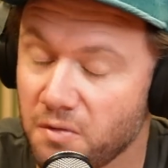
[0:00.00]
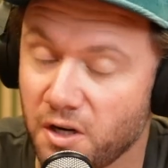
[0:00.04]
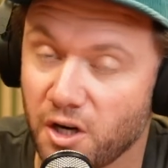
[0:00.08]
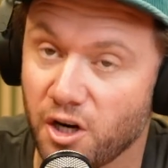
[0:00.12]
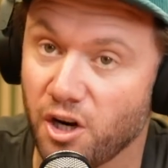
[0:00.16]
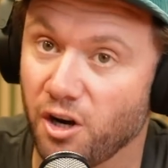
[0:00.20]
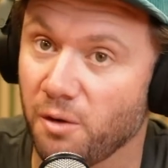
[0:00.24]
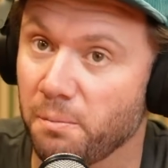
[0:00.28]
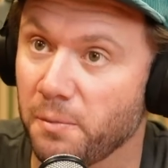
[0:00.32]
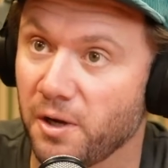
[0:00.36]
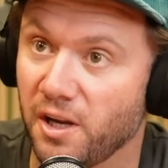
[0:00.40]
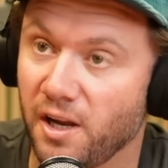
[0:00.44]

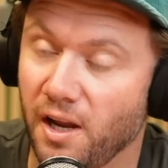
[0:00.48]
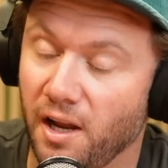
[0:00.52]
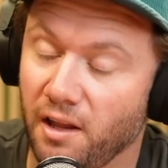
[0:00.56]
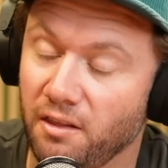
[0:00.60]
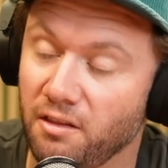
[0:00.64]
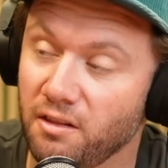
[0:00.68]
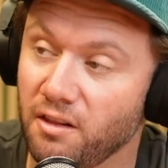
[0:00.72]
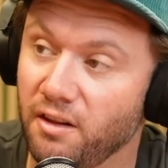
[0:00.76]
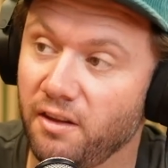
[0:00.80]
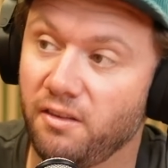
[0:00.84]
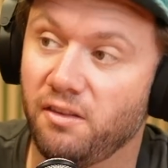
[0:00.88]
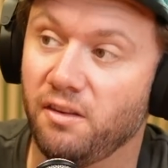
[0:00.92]
copper
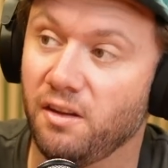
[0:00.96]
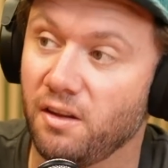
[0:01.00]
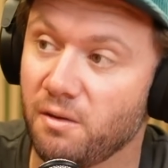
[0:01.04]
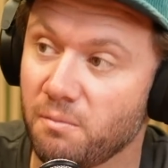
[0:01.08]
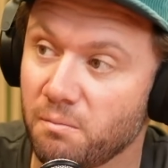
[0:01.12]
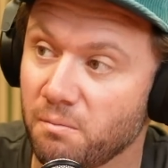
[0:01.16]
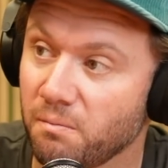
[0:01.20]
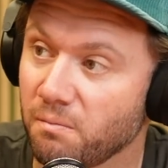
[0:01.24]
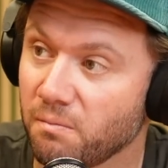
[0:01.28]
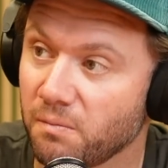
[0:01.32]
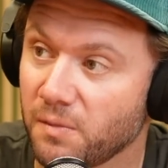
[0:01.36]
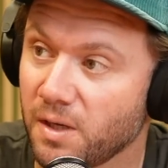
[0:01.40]
and
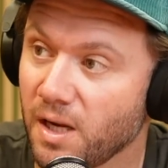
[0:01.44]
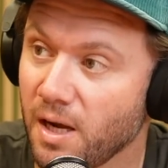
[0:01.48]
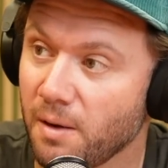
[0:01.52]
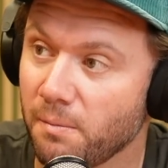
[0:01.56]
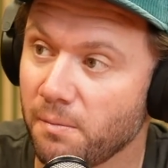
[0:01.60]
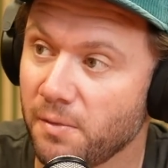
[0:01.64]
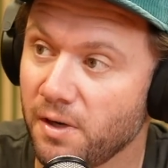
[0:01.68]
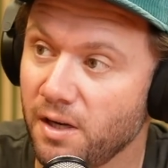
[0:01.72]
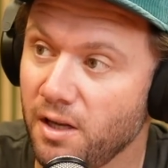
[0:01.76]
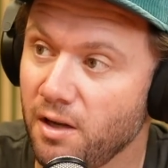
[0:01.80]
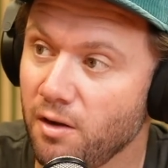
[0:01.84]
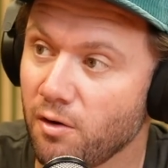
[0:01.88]
lithium
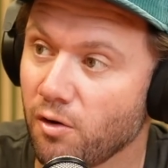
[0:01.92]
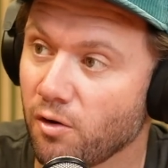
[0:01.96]
company,